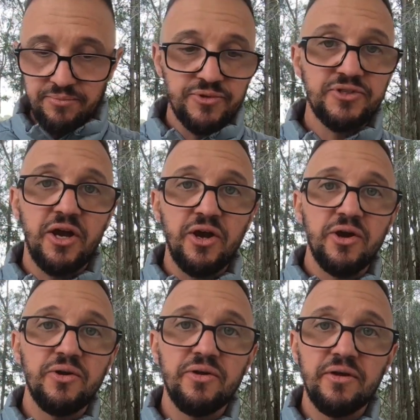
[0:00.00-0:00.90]

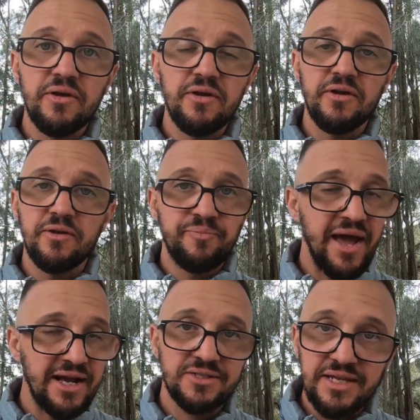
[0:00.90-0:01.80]
So
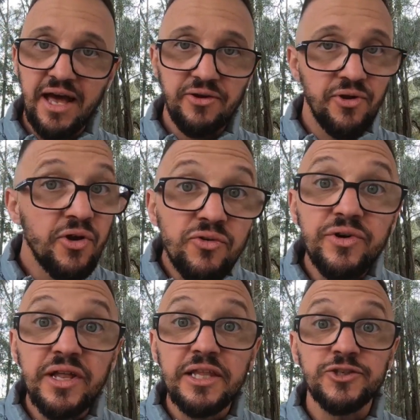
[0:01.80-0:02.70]
packs down
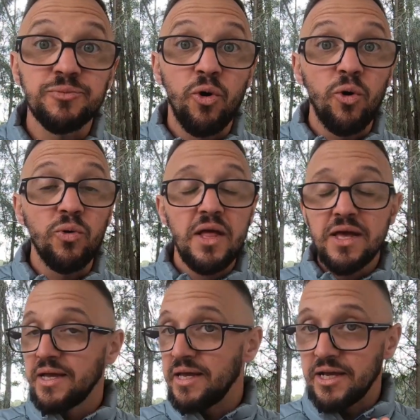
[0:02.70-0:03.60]
really small,
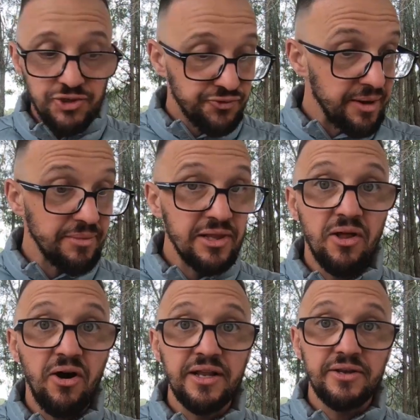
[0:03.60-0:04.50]
extremely
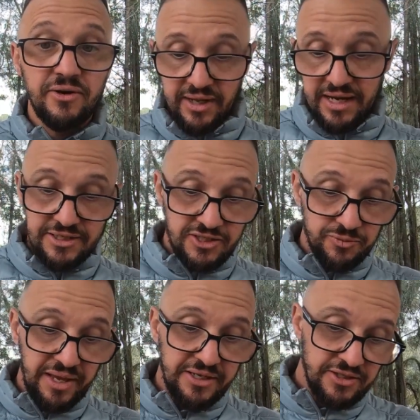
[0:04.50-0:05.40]
light. I'll get into
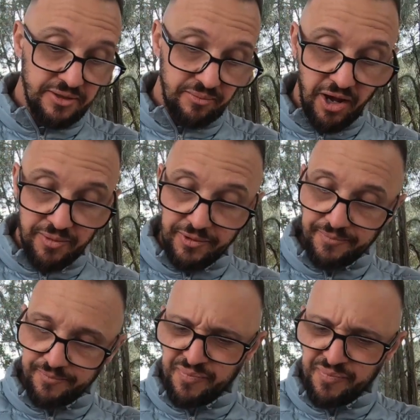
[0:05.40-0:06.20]
specs in a moment,